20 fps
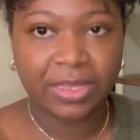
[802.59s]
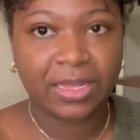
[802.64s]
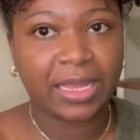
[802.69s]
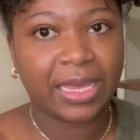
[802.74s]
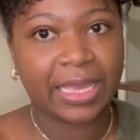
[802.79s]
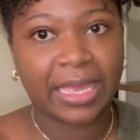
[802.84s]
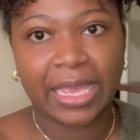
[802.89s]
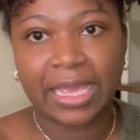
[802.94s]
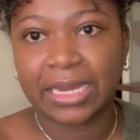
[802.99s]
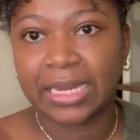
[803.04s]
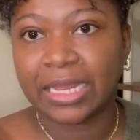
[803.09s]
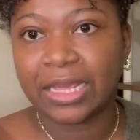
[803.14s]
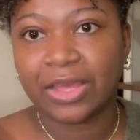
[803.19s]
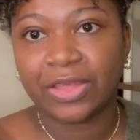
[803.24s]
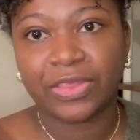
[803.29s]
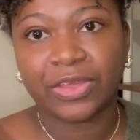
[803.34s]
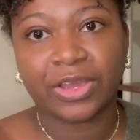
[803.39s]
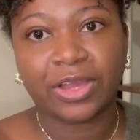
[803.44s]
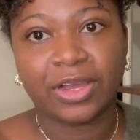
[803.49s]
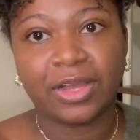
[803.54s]
like any
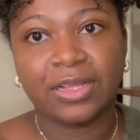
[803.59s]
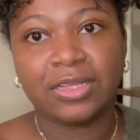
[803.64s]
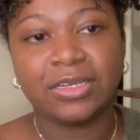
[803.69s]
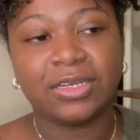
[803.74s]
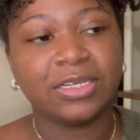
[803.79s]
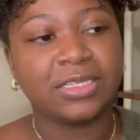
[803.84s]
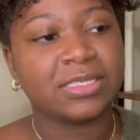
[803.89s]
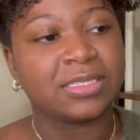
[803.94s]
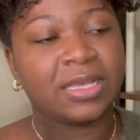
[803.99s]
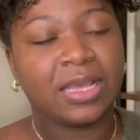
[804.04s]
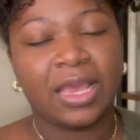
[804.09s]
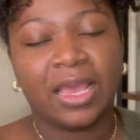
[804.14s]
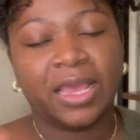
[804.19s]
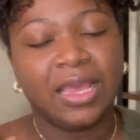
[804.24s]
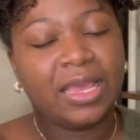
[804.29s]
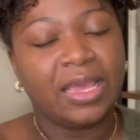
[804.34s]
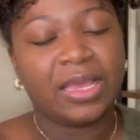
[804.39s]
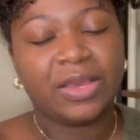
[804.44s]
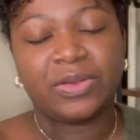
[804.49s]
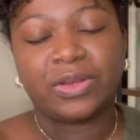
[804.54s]
other colors,
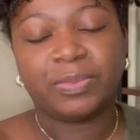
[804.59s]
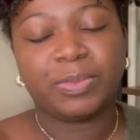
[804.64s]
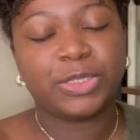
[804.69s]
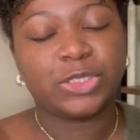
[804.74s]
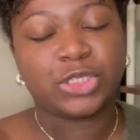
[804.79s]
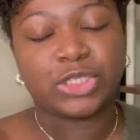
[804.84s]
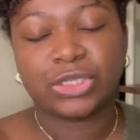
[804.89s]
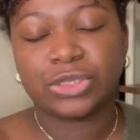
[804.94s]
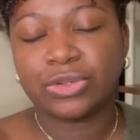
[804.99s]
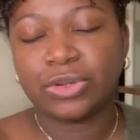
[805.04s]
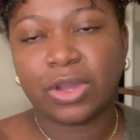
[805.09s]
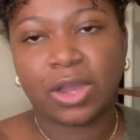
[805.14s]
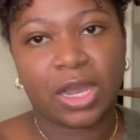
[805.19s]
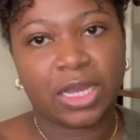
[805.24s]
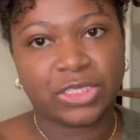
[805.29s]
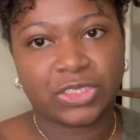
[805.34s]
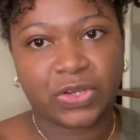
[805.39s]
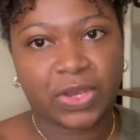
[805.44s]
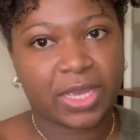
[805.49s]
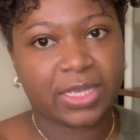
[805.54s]
it would have been too
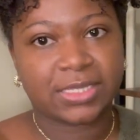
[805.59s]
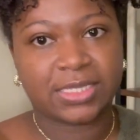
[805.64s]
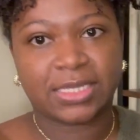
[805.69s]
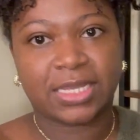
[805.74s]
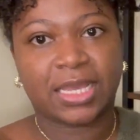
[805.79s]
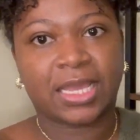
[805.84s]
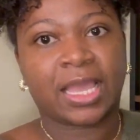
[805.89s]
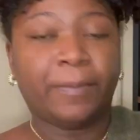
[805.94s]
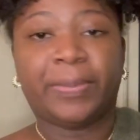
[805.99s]
contrasting.